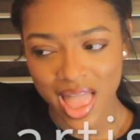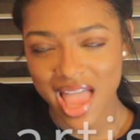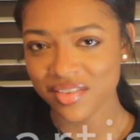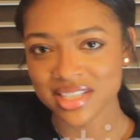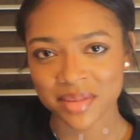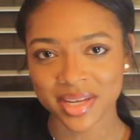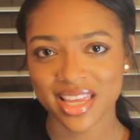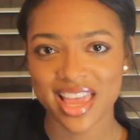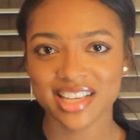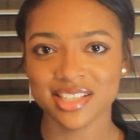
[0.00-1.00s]
every time I
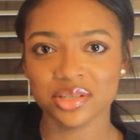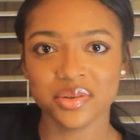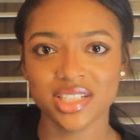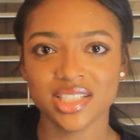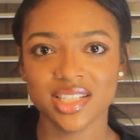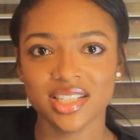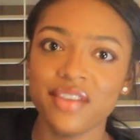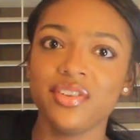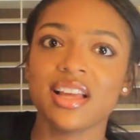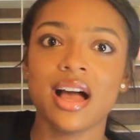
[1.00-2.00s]
get asked this question,
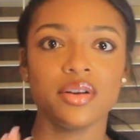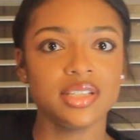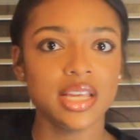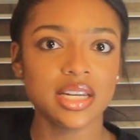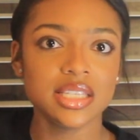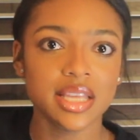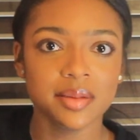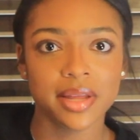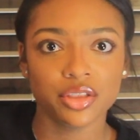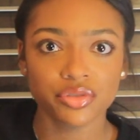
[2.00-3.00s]
I feel like I'll say the
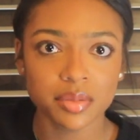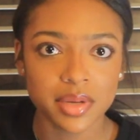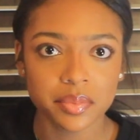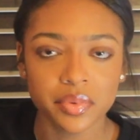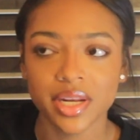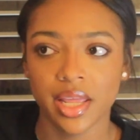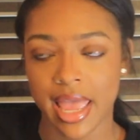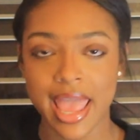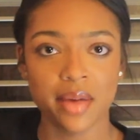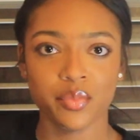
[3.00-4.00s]
same like 3 people and then
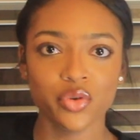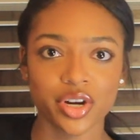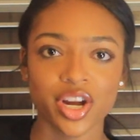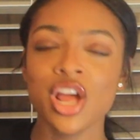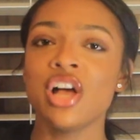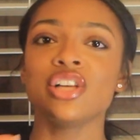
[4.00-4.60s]
add more.